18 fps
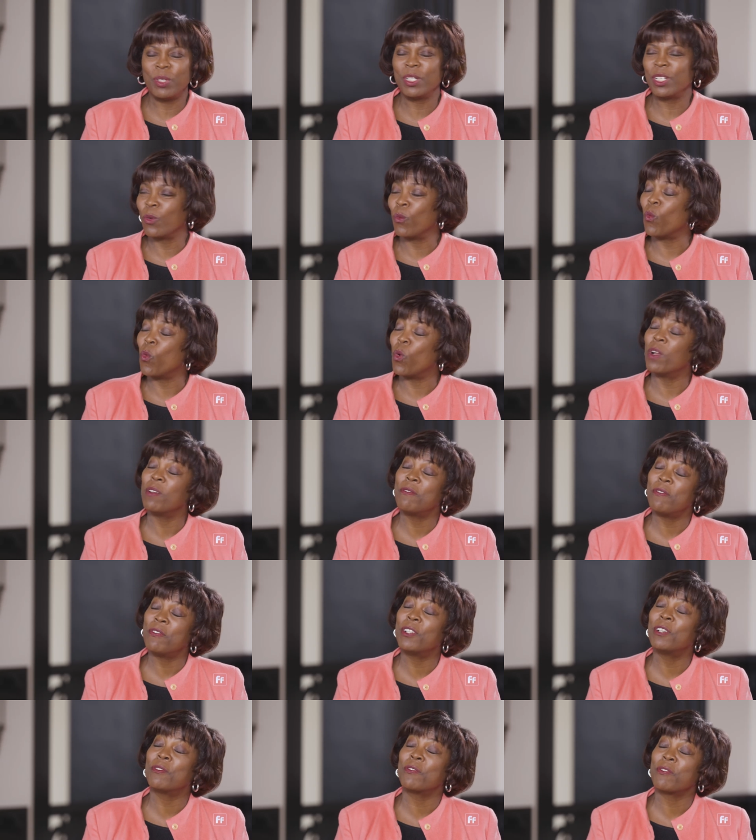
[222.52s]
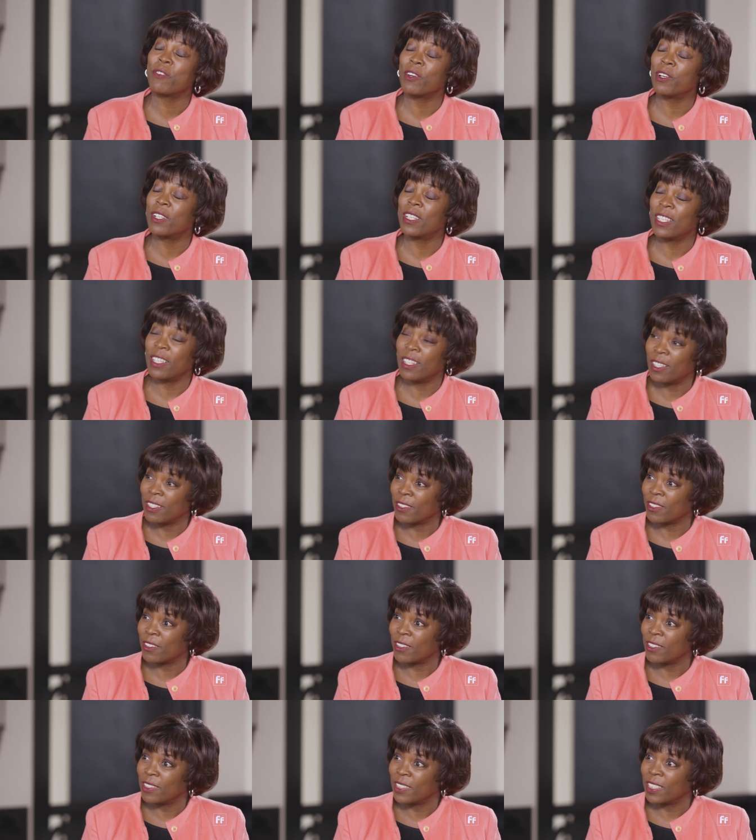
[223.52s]
putting one foot in front of the
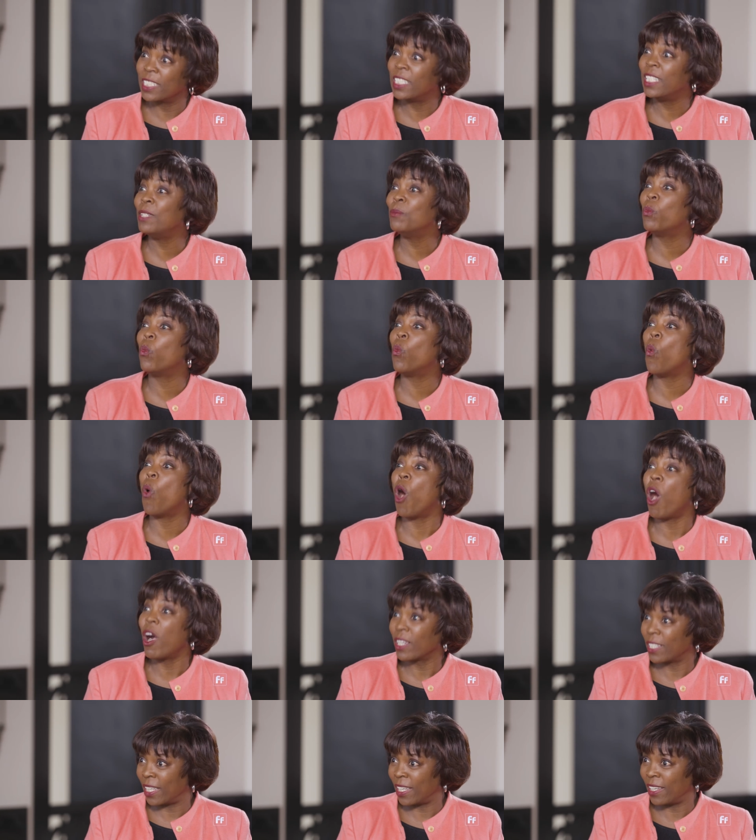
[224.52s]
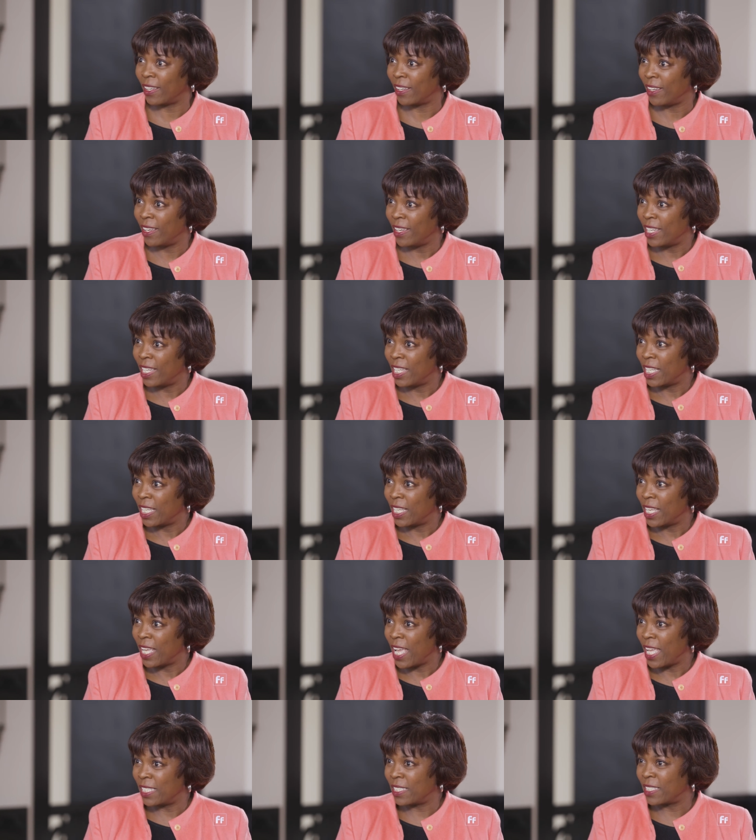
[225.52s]
other, to keep walking.
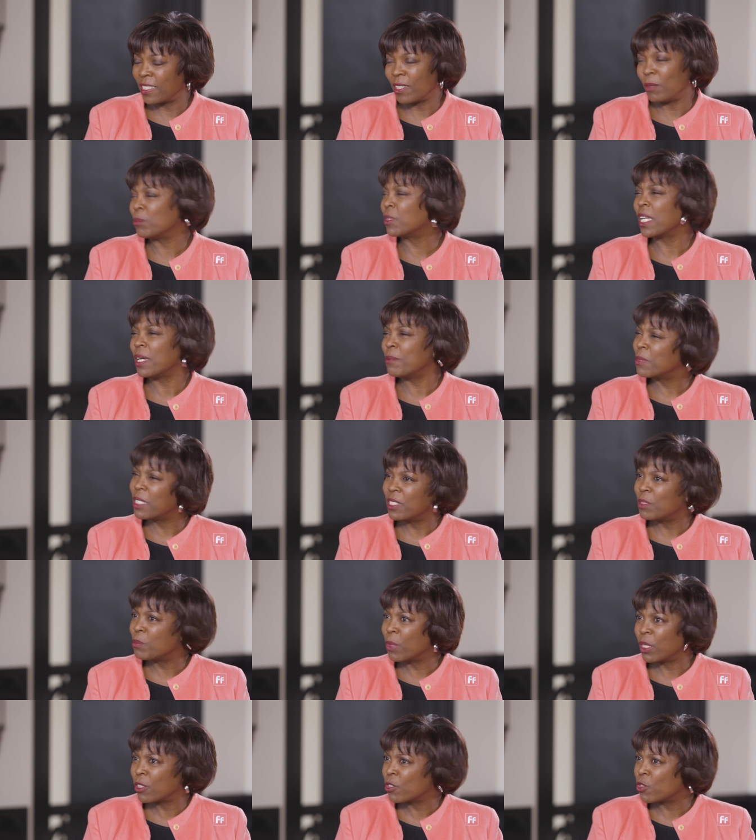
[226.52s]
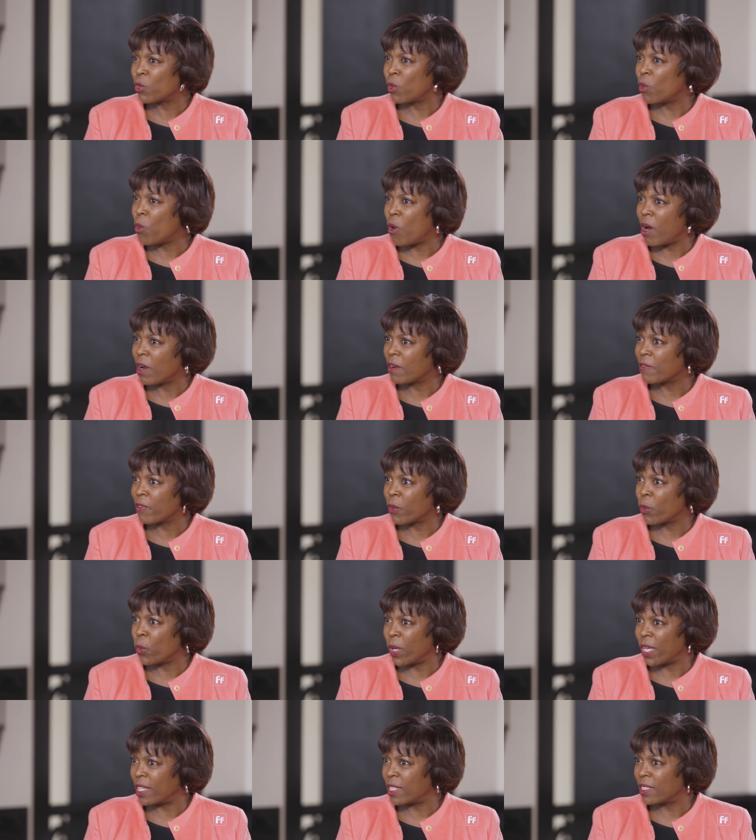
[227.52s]
And sometimes these mothers will walk for
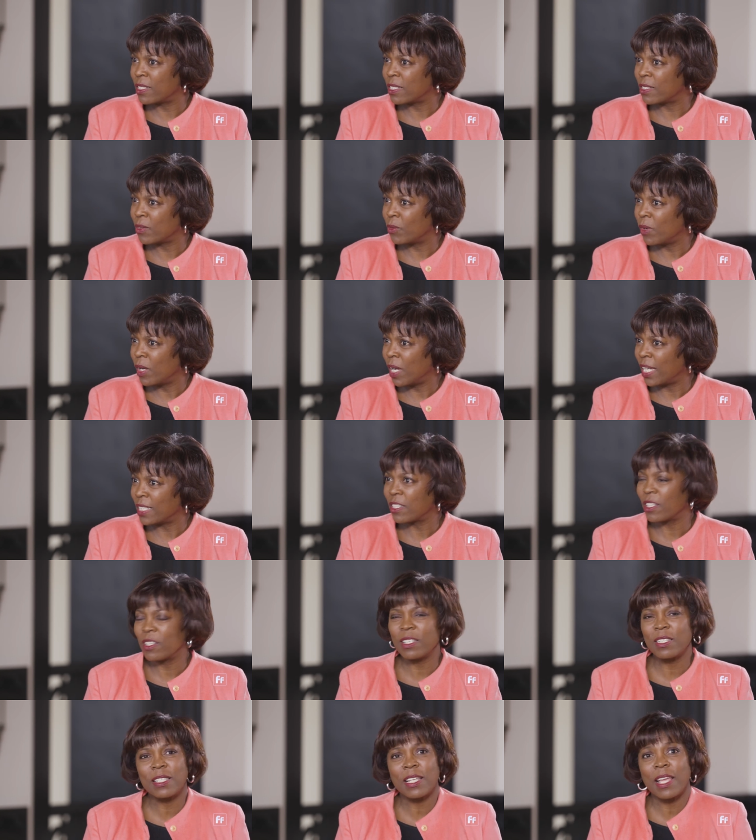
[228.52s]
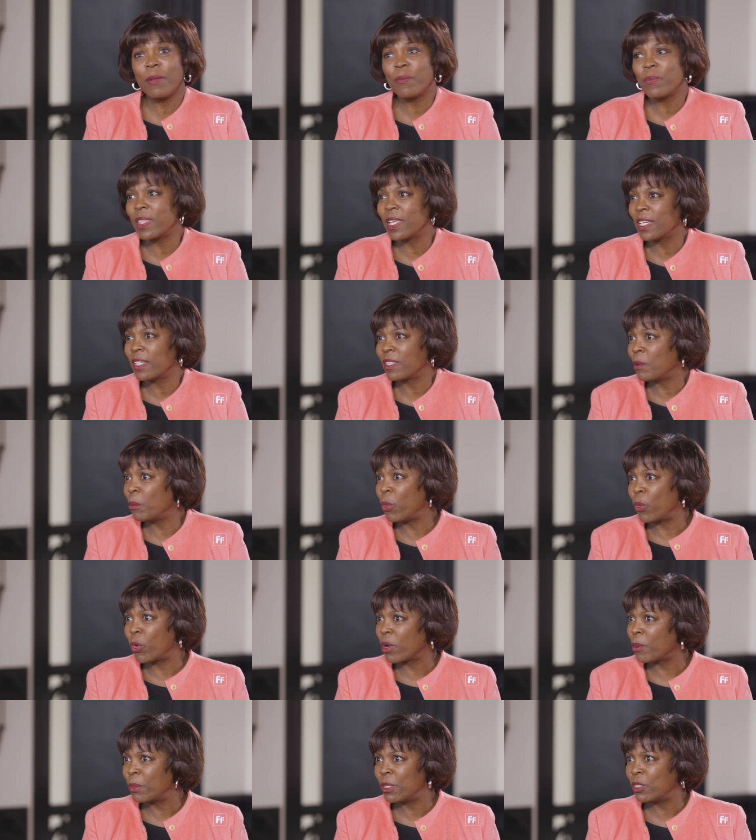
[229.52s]
weeks. I saw the same thing at the
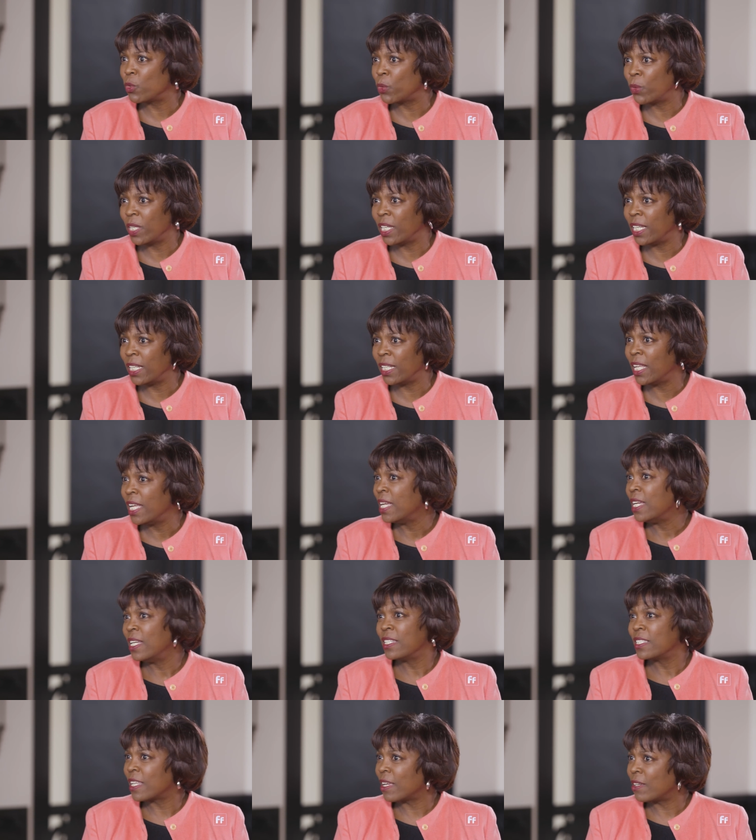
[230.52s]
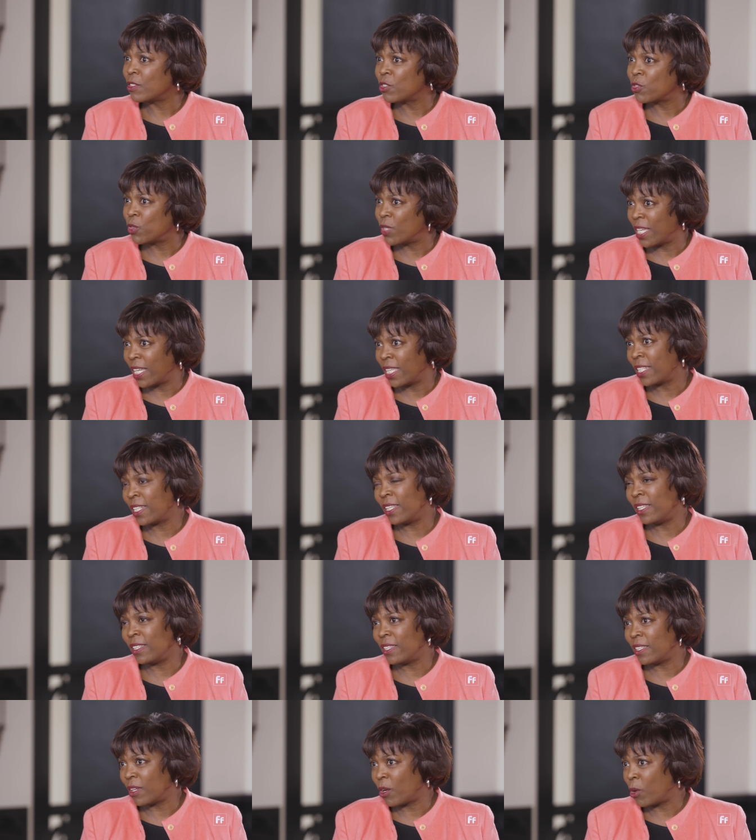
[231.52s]
border between South Sudan and
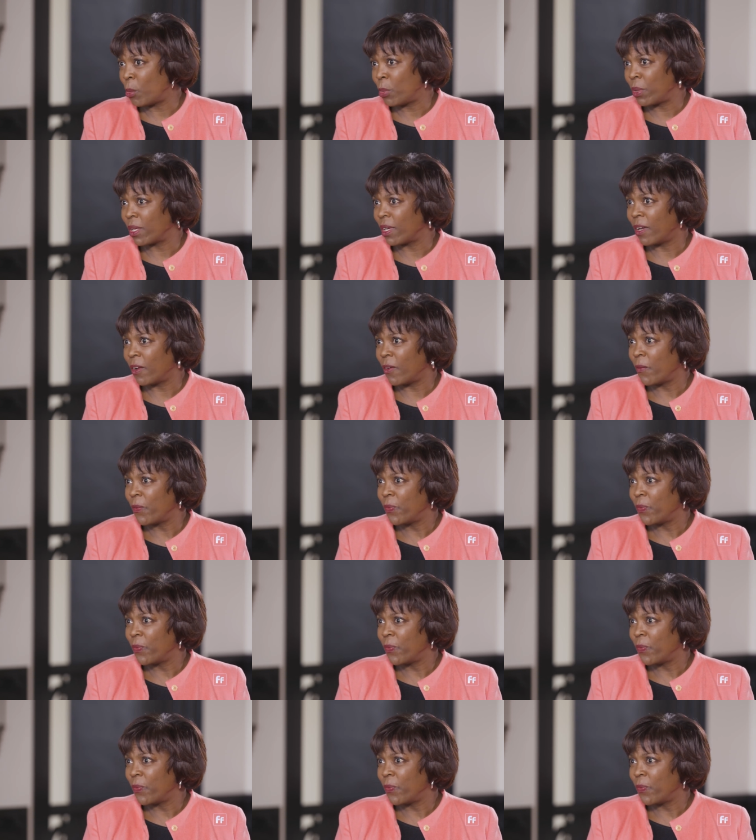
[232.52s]
Ethiopia.